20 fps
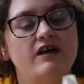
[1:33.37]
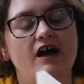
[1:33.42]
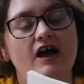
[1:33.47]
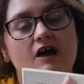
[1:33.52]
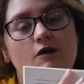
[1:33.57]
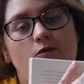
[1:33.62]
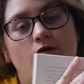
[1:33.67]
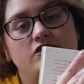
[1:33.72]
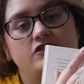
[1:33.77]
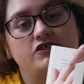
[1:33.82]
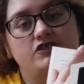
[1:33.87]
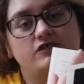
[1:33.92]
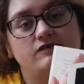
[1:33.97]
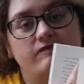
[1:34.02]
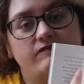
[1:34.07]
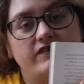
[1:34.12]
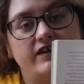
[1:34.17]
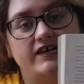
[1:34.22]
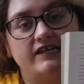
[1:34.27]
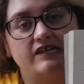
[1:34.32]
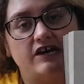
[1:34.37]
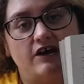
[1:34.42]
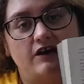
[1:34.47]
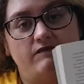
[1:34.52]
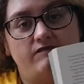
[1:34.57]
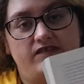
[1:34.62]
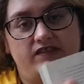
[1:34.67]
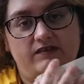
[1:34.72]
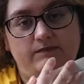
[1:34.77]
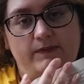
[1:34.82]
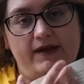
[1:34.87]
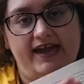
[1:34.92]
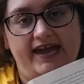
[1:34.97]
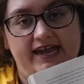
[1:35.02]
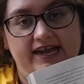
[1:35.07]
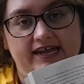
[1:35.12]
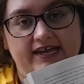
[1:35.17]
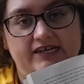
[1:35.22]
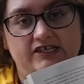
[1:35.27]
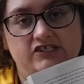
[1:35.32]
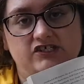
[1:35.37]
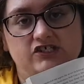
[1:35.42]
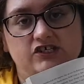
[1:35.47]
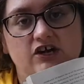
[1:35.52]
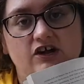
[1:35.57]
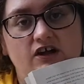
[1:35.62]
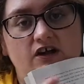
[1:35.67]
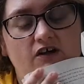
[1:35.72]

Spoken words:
I want you to read over the page